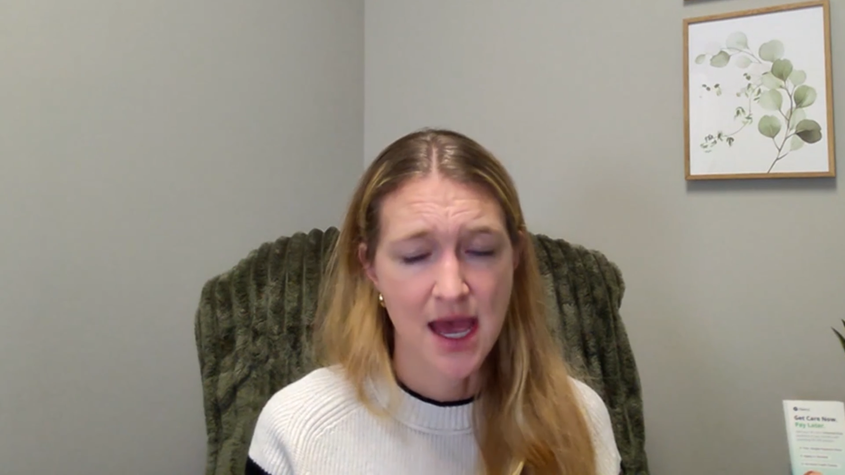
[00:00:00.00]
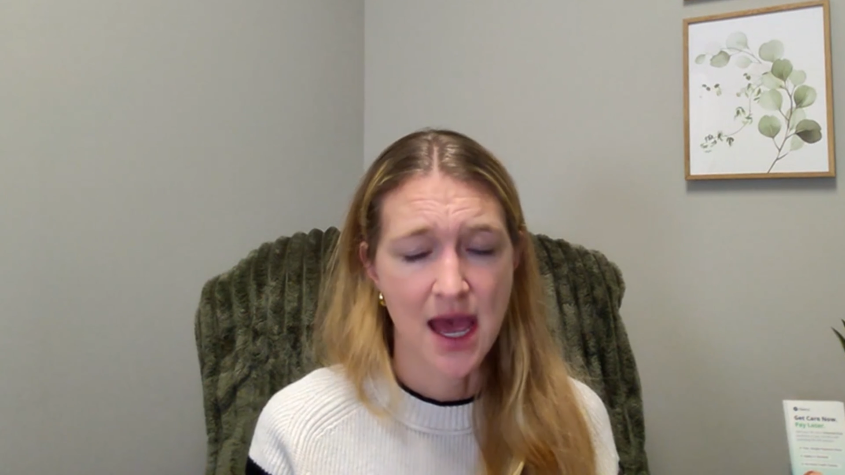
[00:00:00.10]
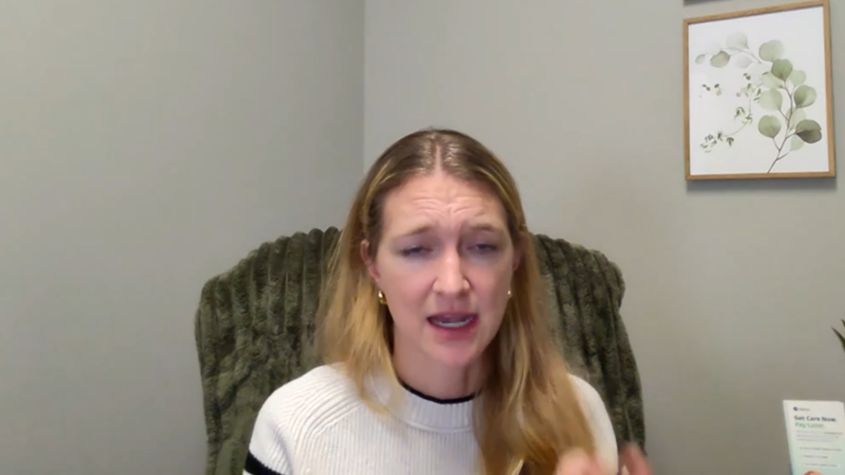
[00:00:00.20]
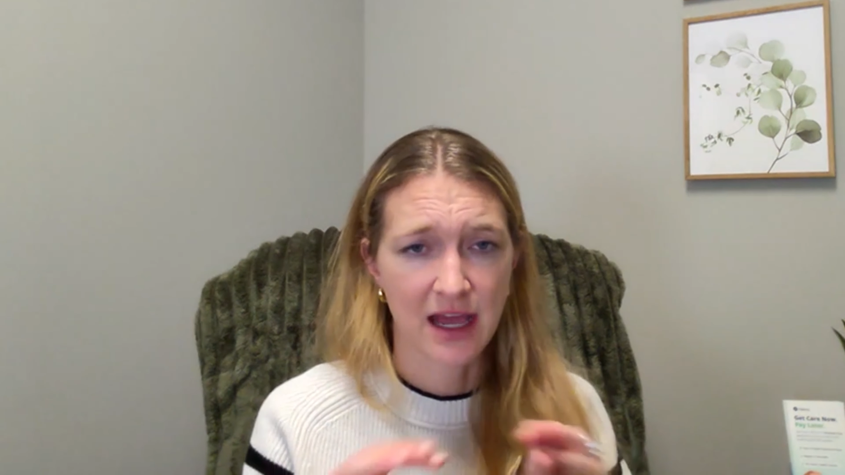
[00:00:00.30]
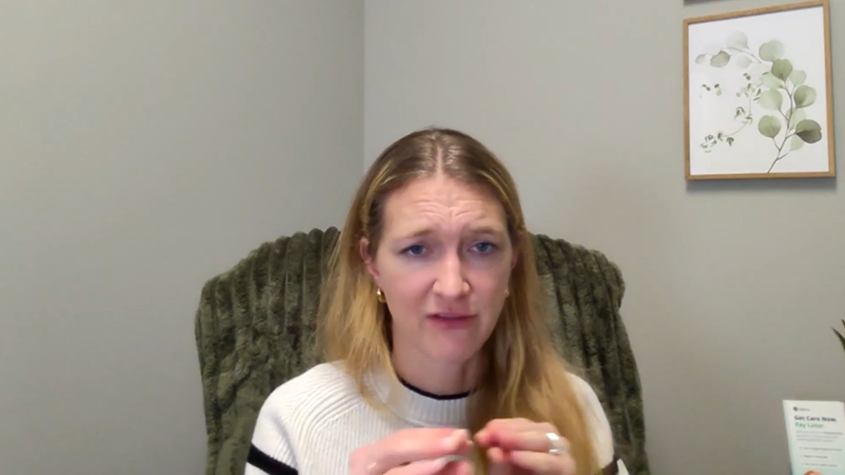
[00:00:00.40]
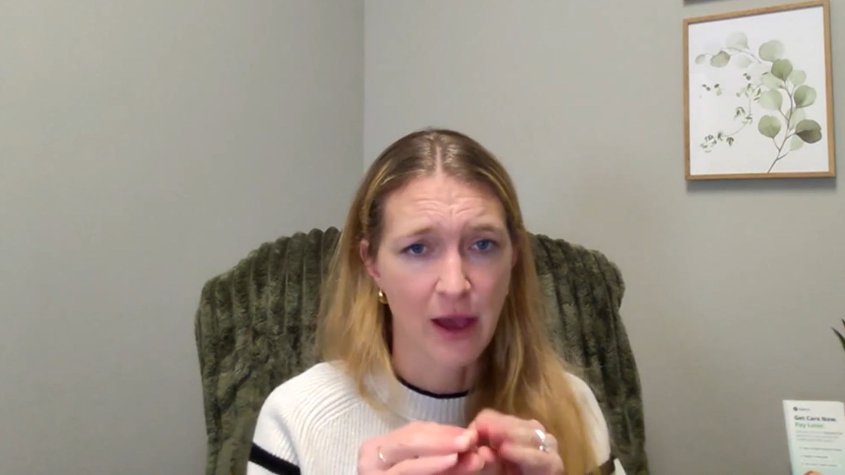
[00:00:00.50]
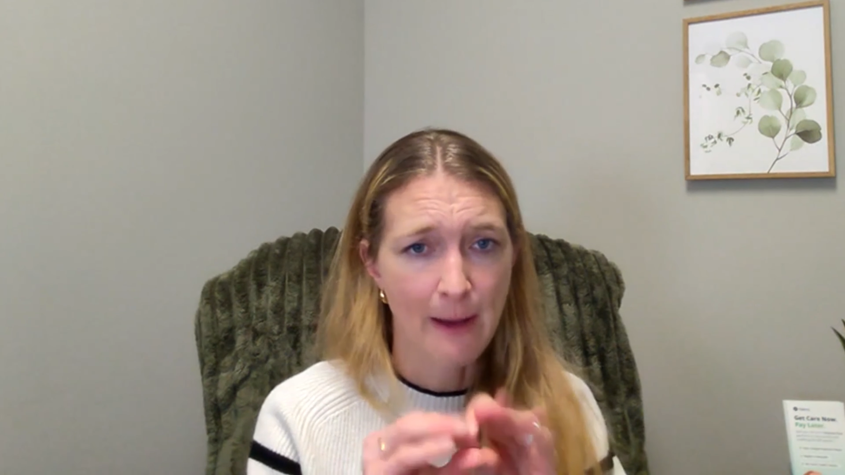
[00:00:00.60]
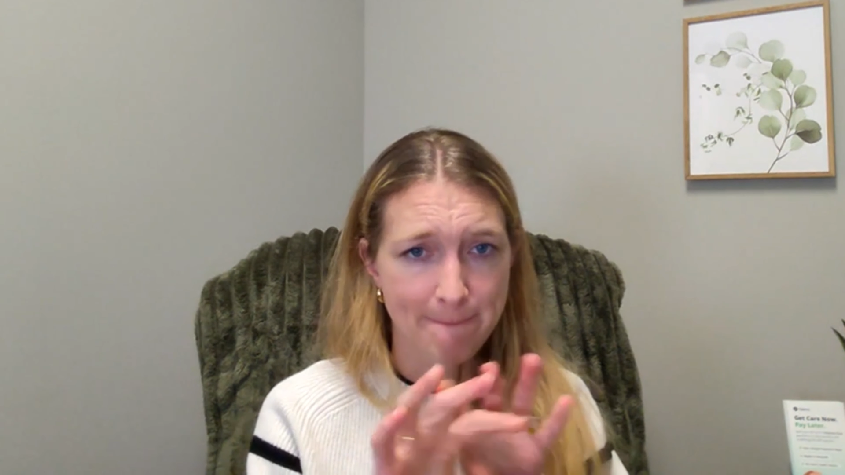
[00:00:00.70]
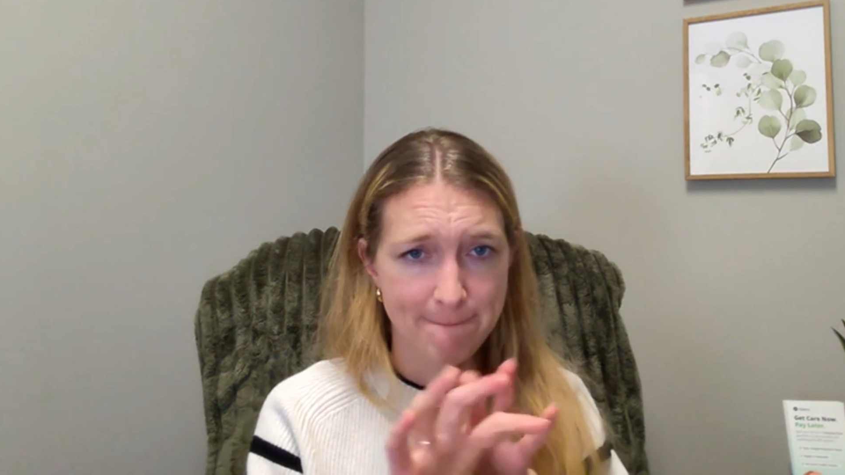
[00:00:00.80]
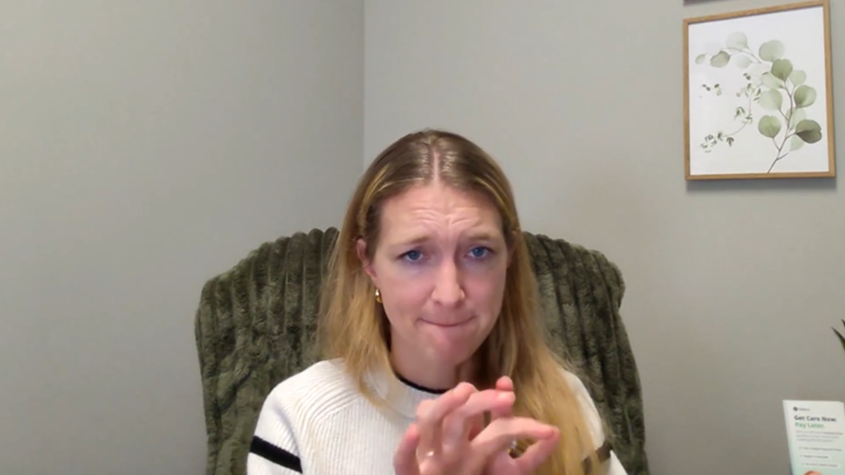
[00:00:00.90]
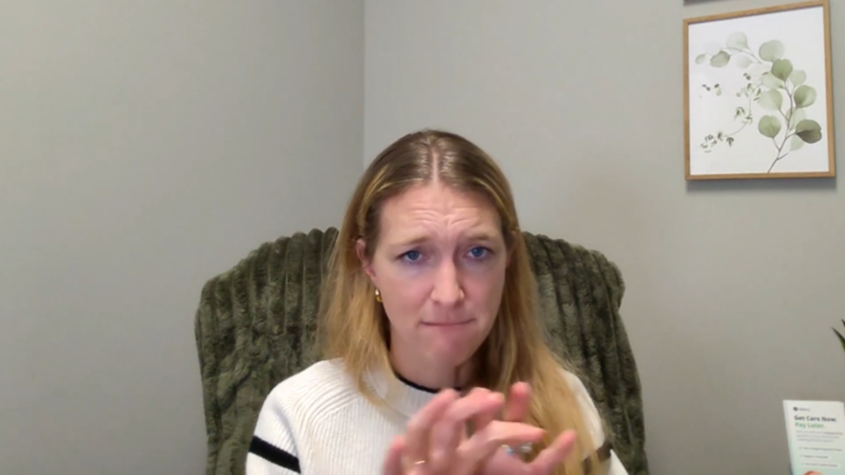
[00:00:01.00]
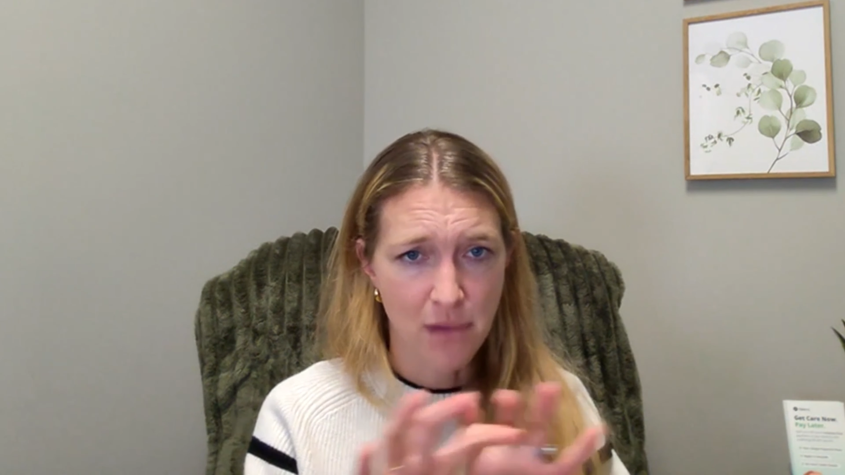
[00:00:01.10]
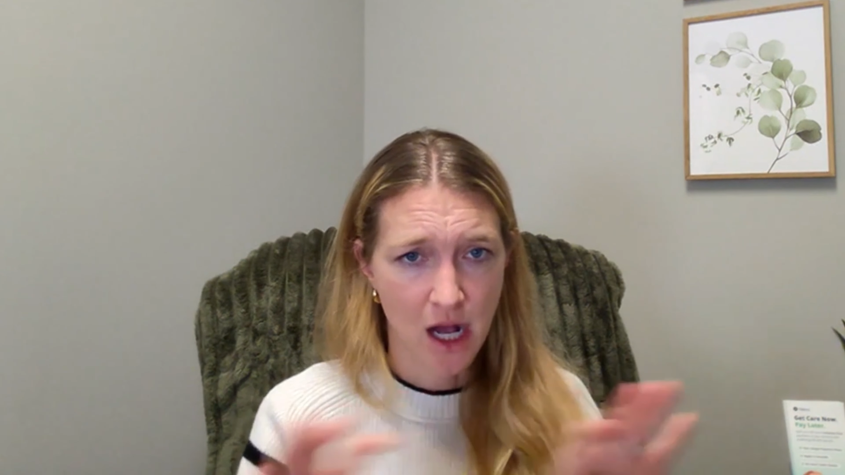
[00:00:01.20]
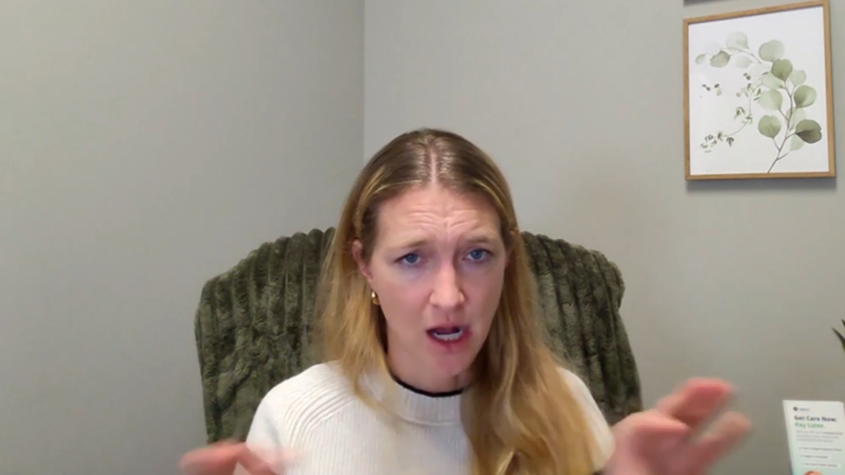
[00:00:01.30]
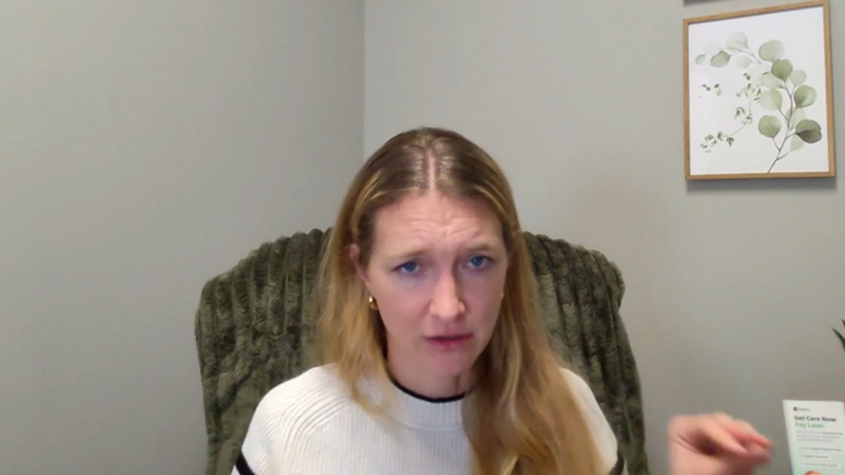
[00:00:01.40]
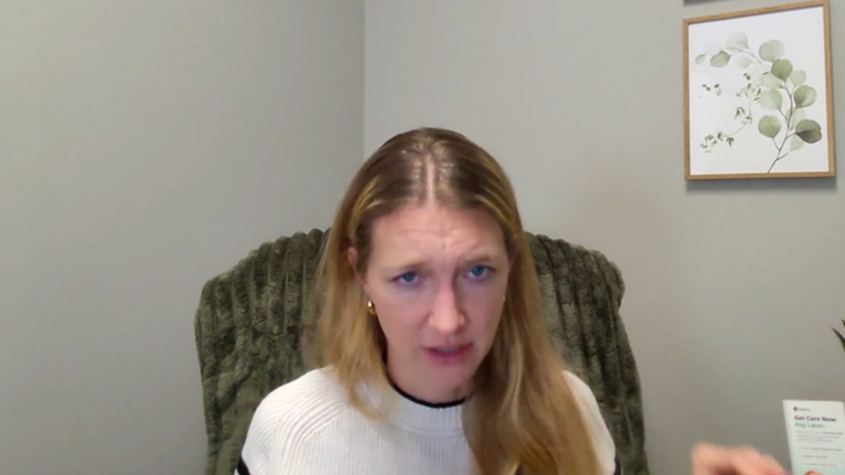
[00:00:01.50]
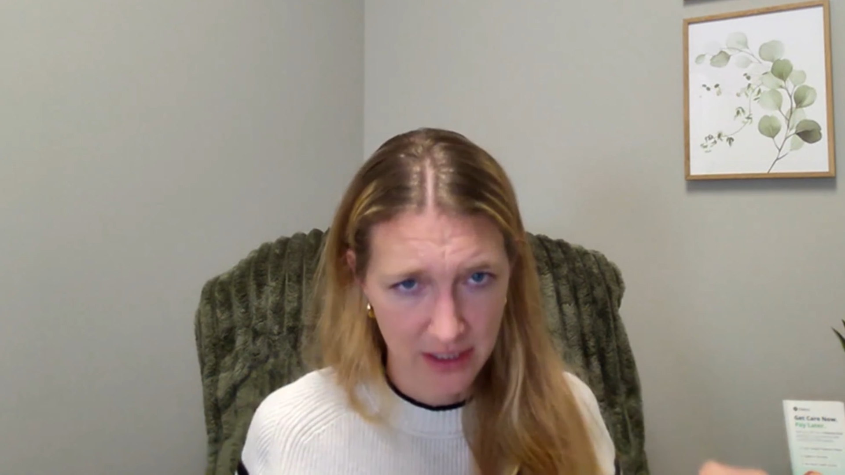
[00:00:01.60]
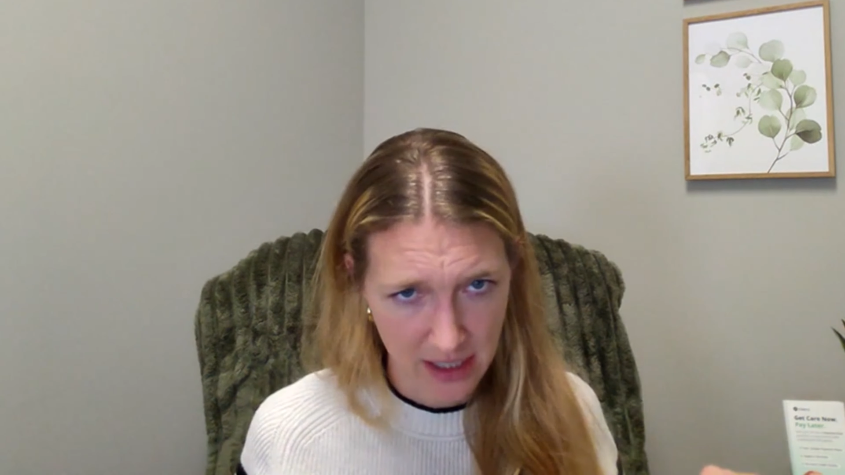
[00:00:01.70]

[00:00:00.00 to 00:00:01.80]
and have moderate